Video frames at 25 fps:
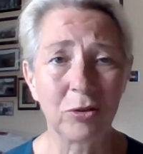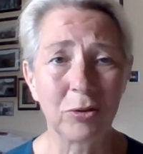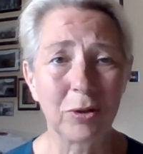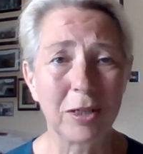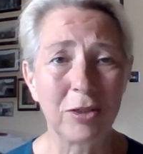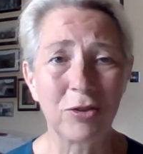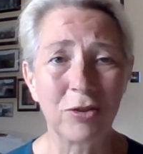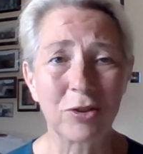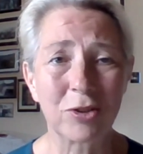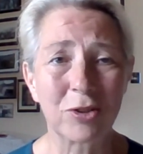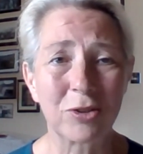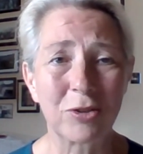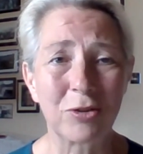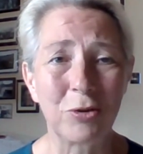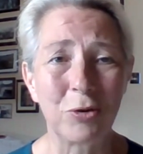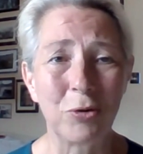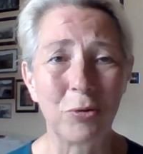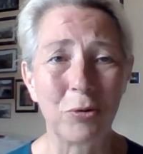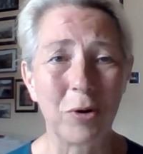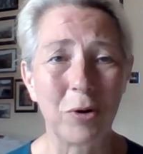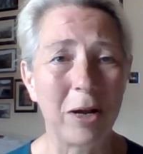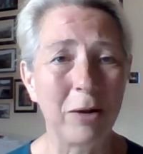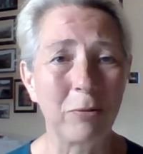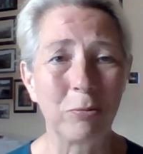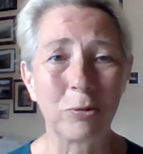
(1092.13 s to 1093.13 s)
I just
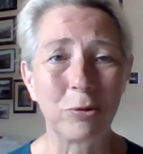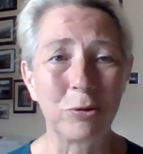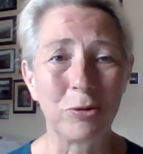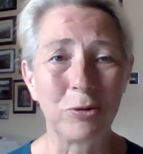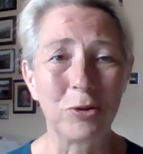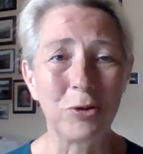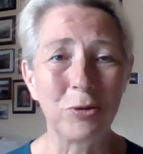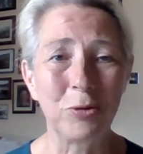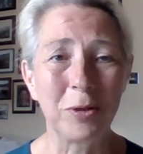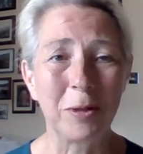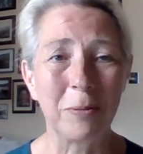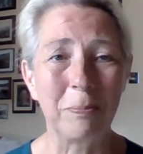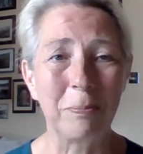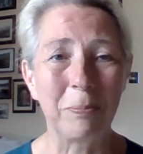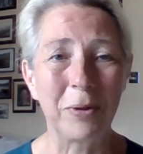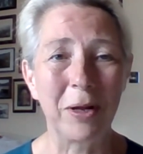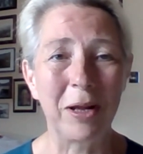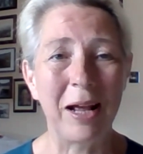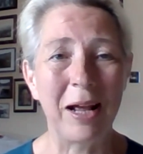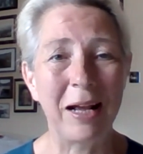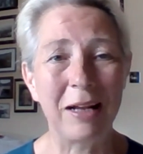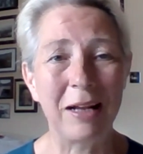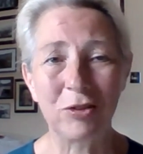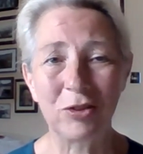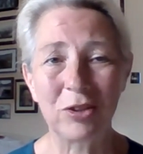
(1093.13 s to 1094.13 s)
know I wouldn't do it.
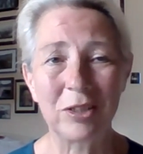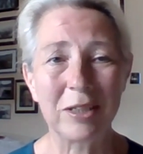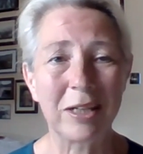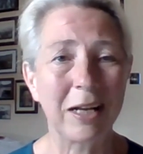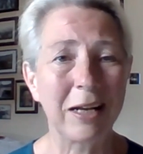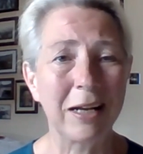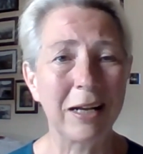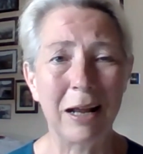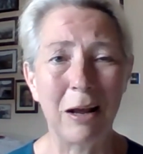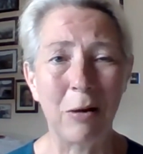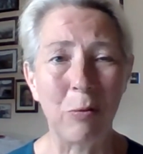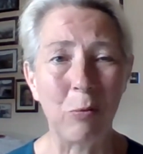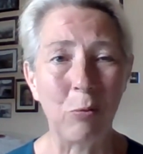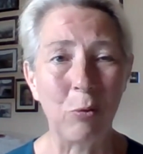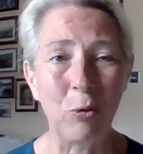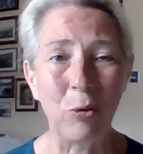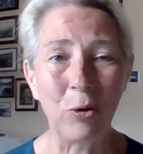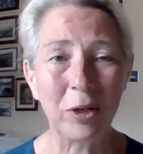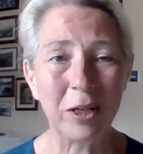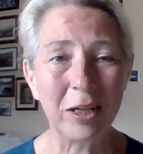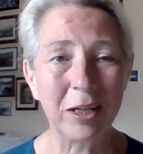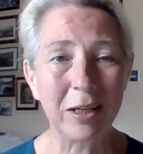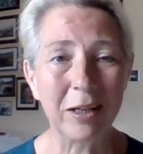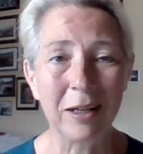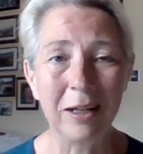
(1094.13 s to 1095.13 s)
But actually getting out
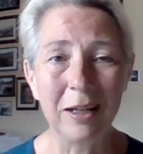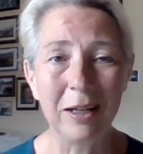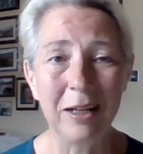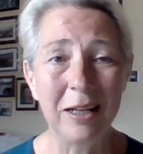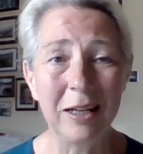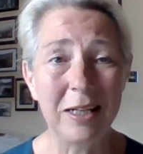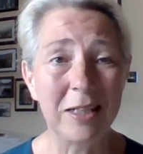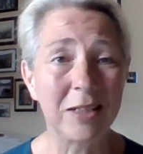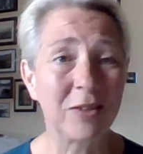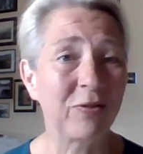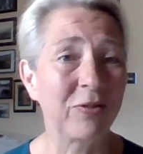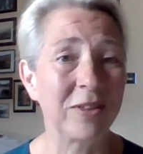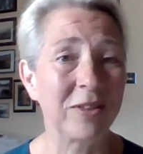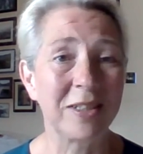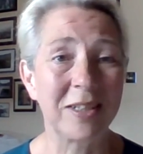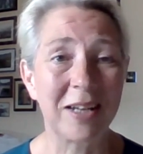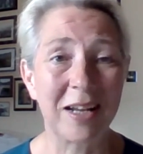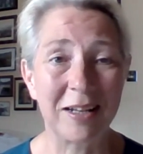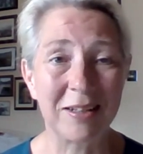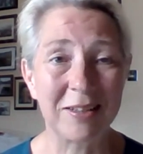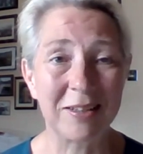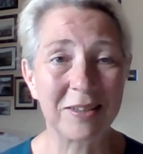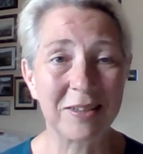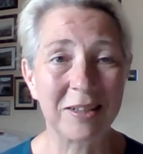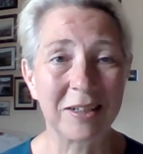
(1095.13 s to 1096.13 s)
walking is
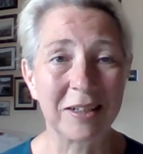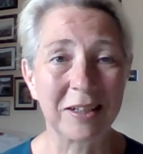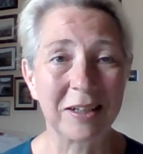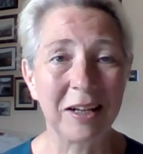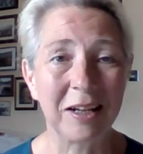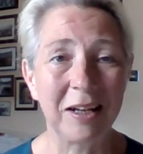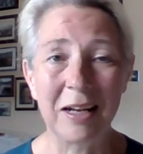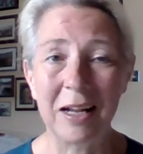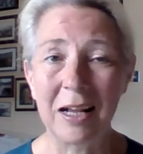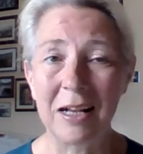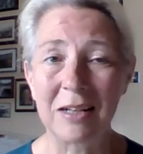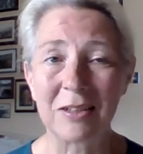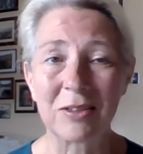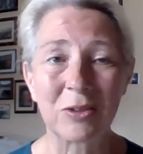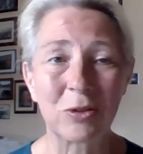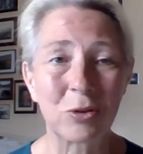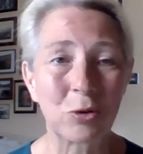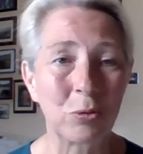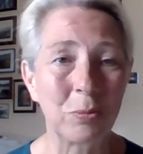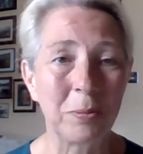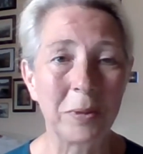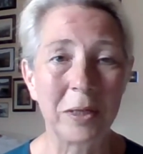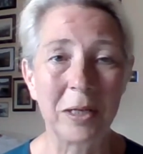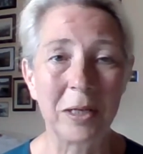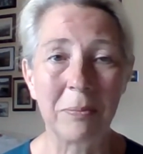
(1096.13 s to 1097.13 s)
fantastic, and it has
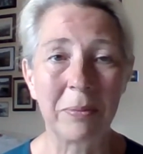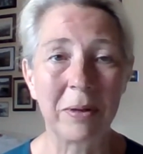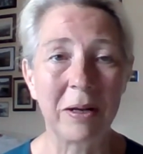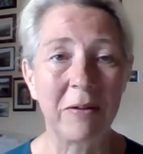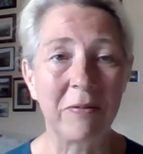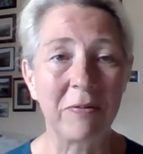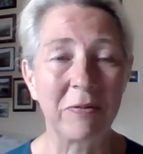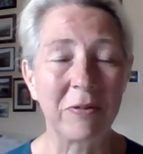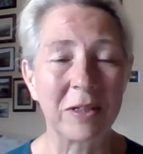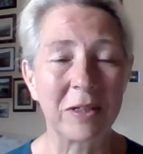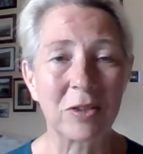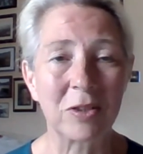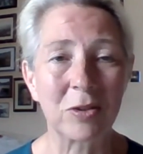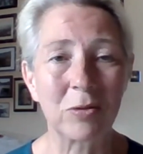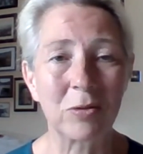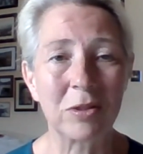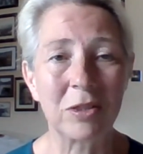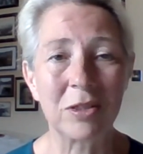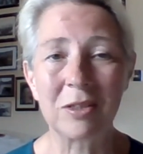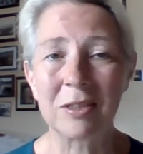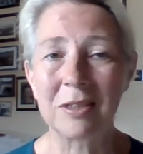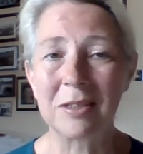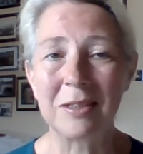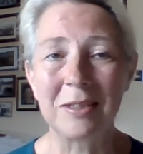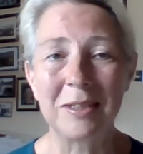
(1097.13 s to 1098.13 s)
so many benefits. So
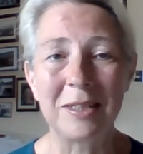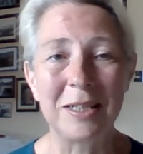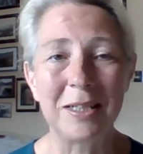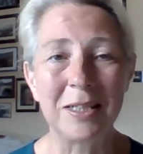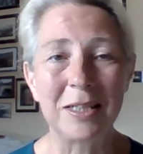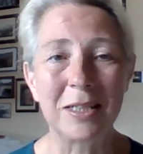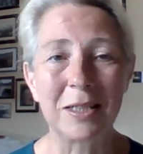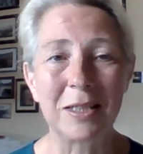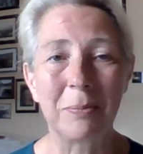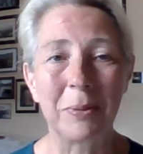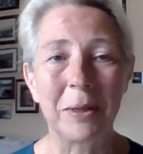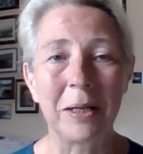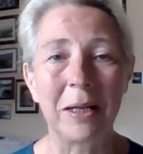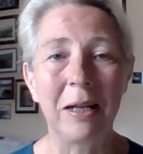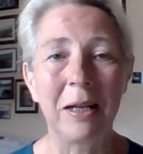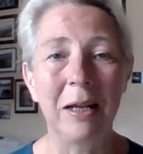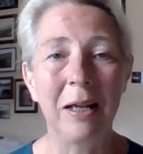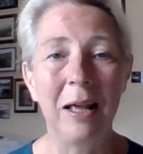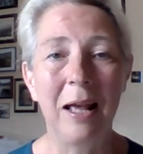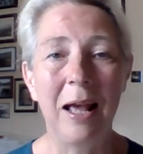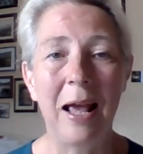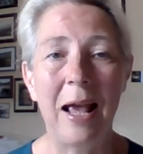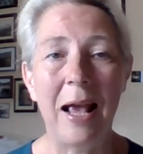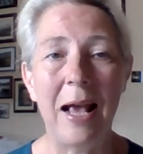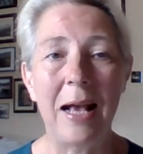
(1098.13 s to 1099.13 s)
it doesn't need to be
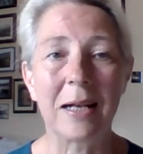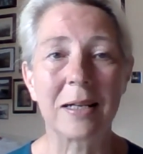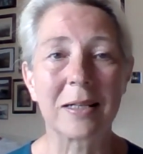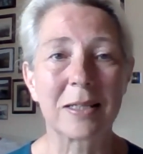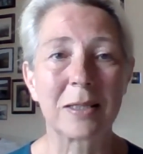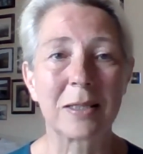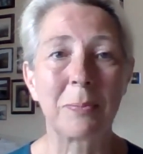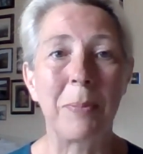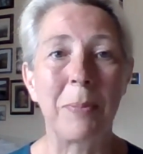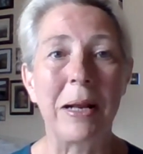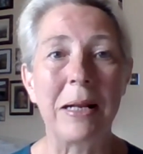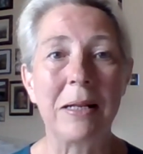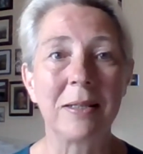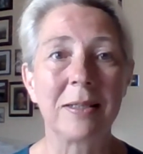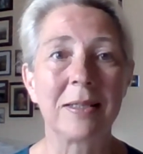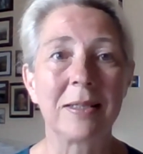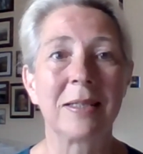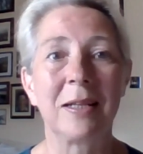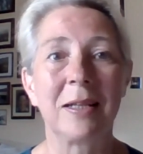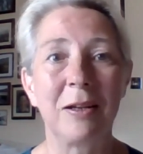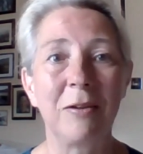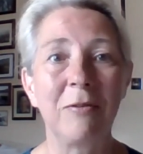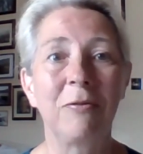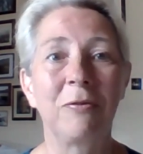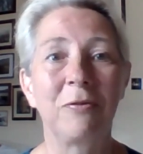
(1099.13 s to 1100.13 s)

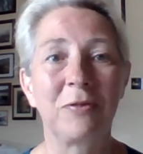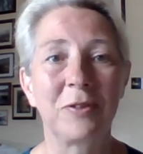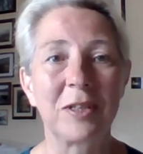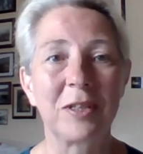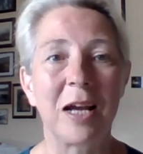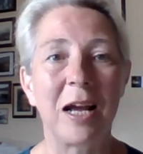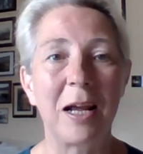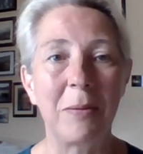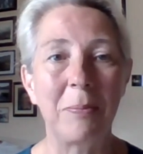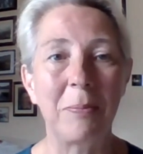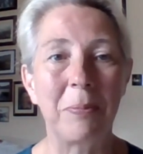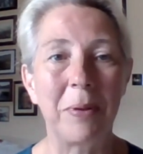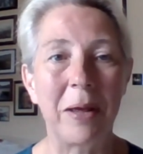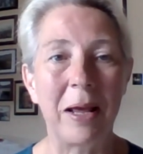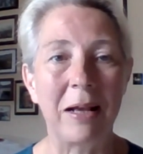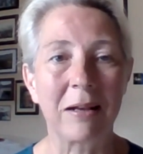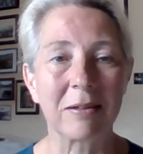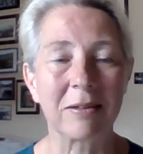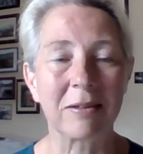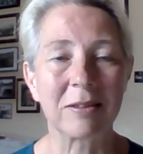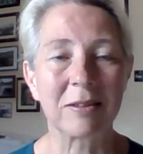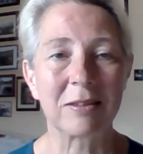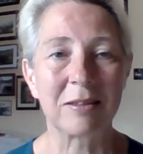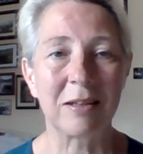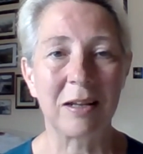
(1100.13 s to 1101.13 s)
expensive type
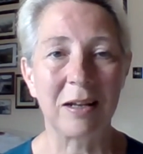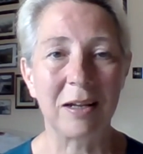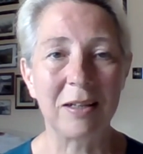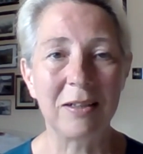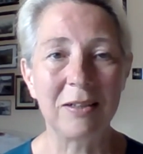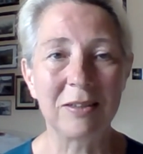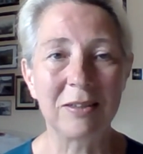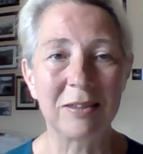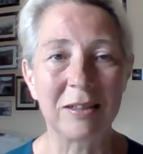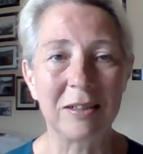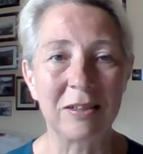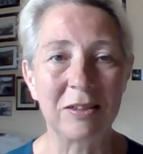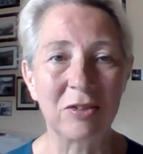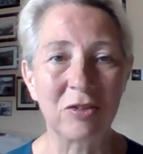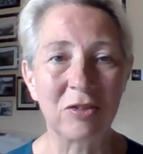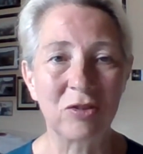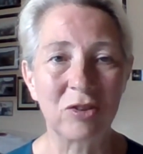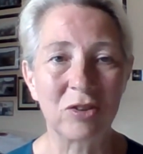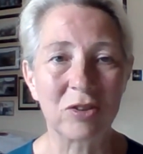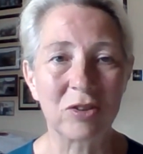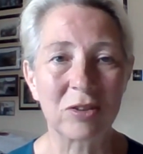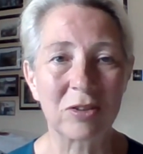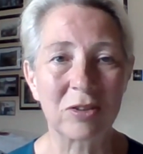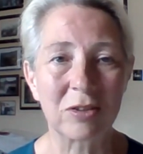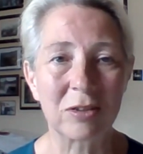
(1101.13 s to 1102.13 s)
exercise. It's
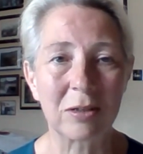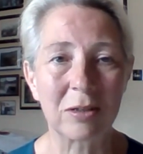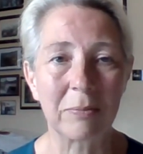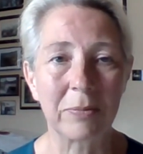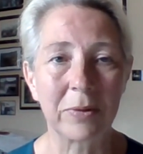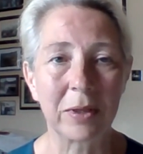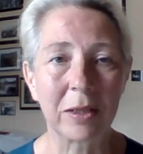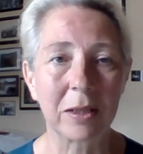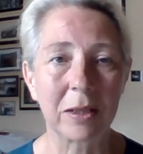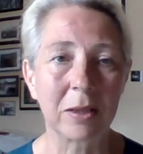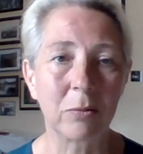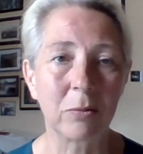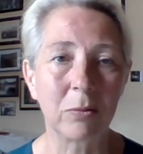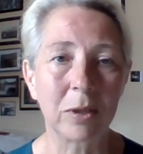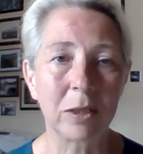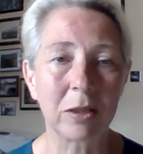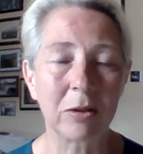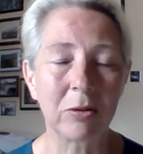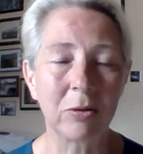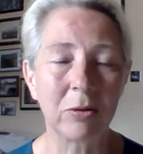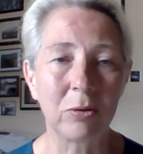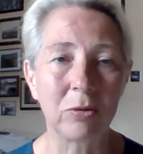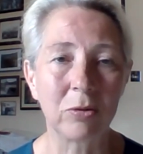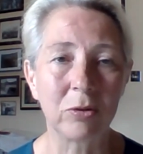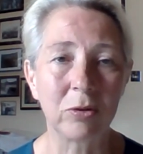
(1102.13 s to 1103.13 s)
just something that we
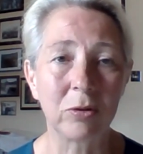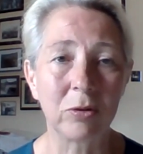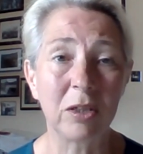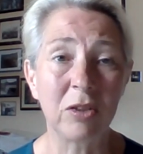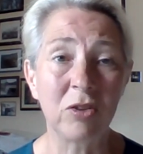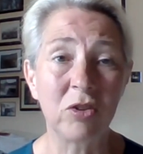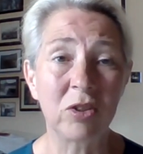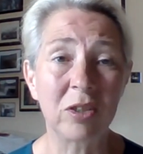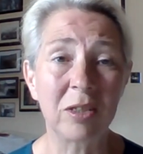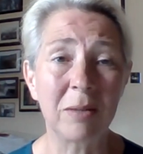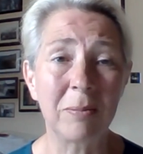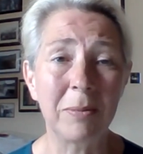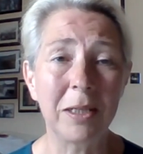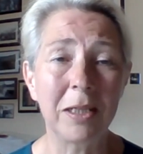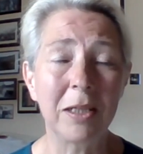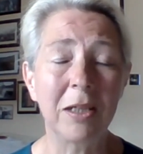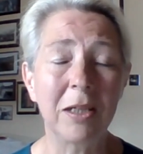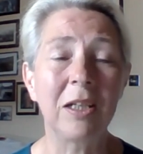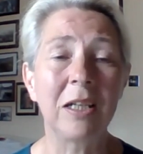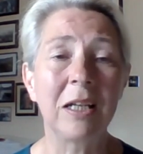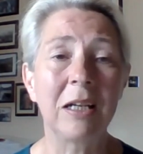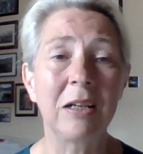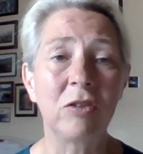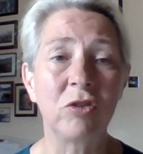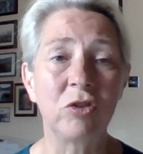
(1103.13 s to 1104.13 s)
can all do, and something
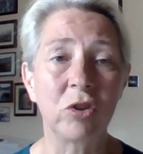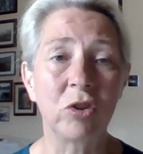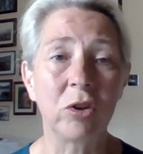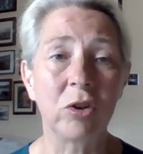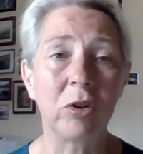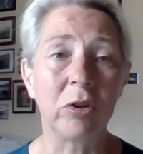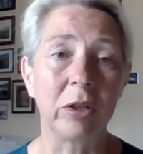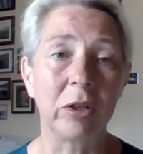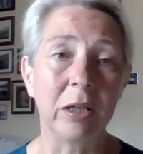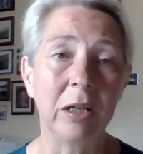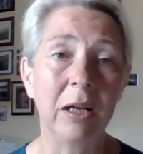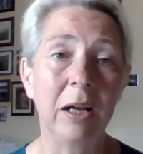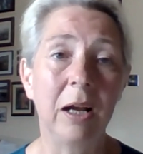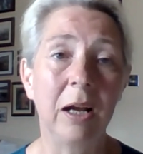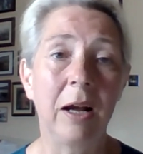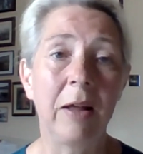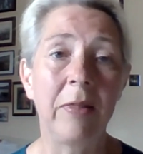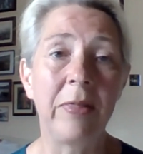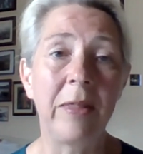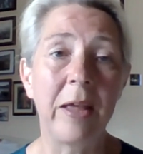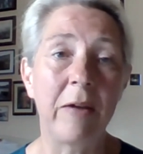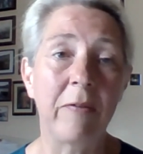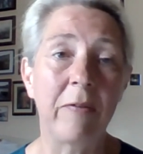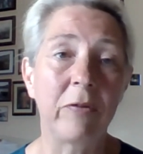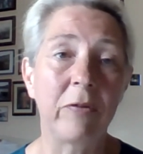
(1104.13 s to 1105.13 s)
that you enjoy,
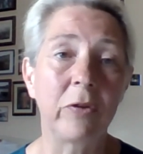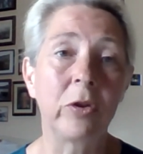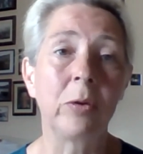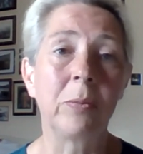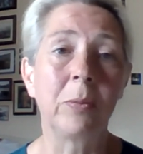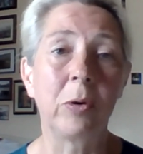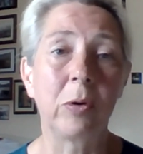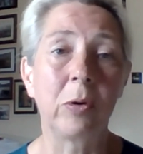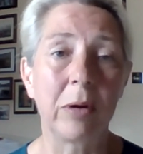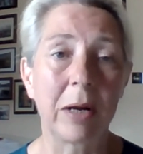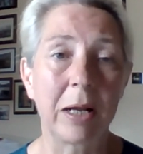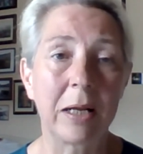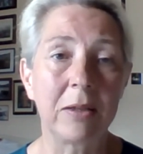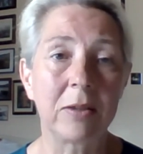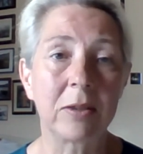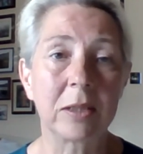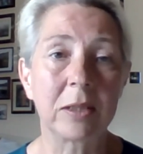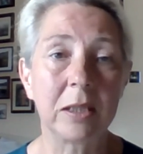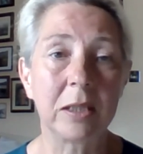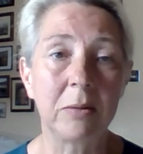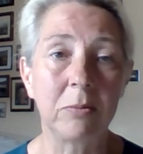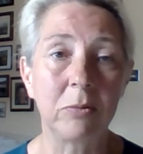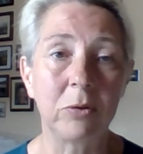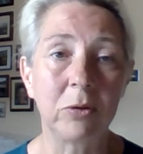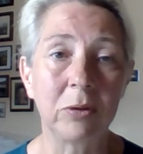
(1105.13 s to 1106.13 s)
and therefore you're more likely to
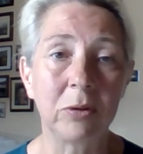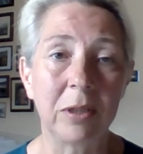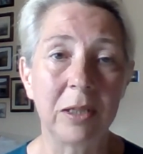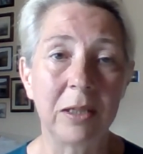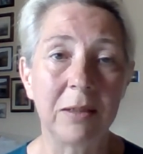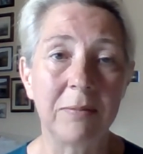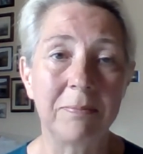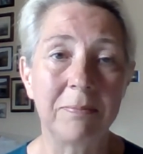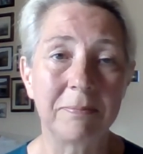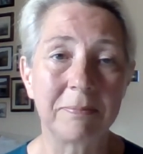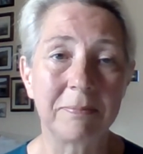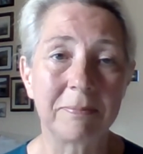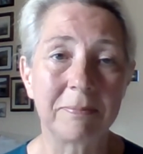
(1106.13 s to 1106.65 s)
keep doing it.